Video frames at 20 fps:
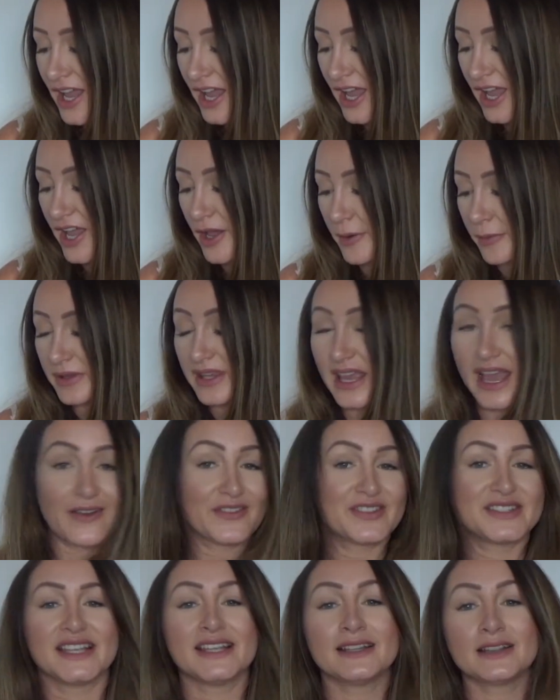Yeah,
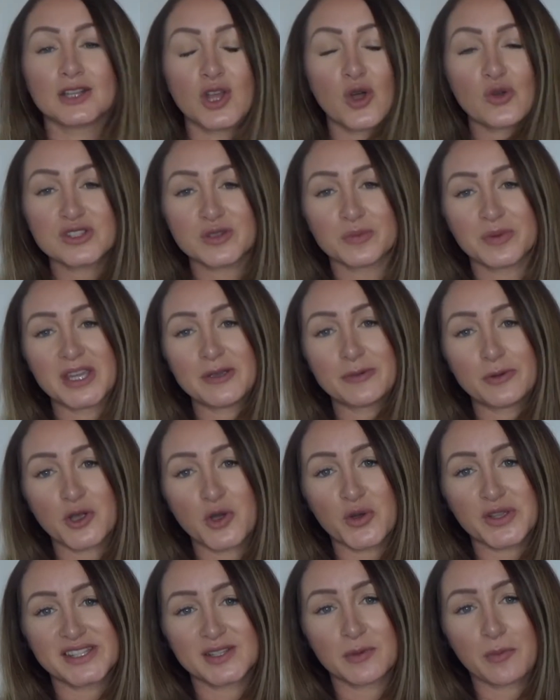I've seen loads of people
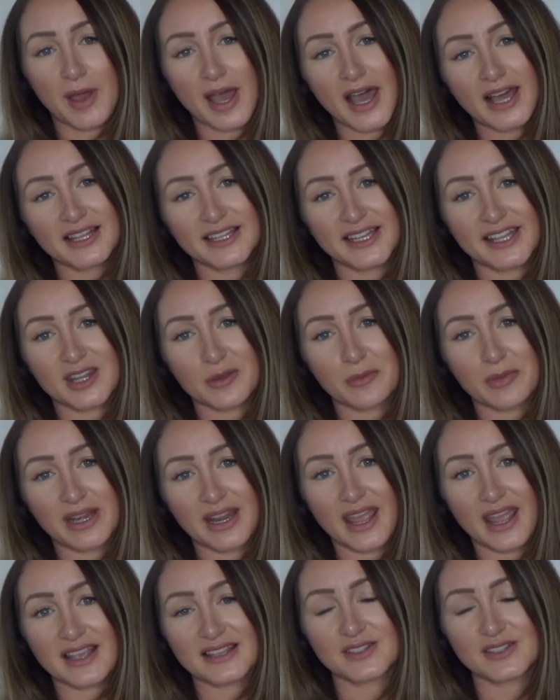going to Bali at the
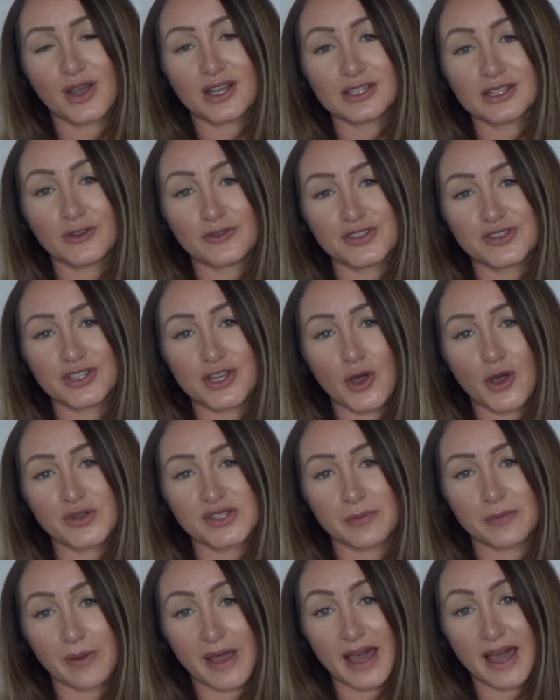minute, so I'd love to go
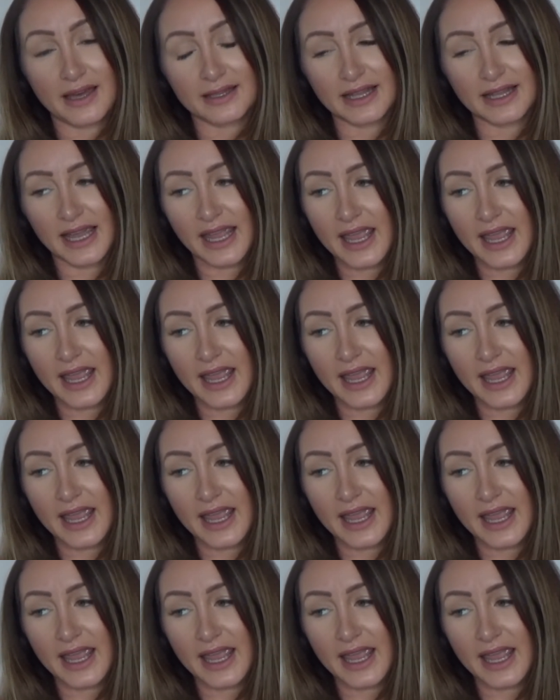to Bali.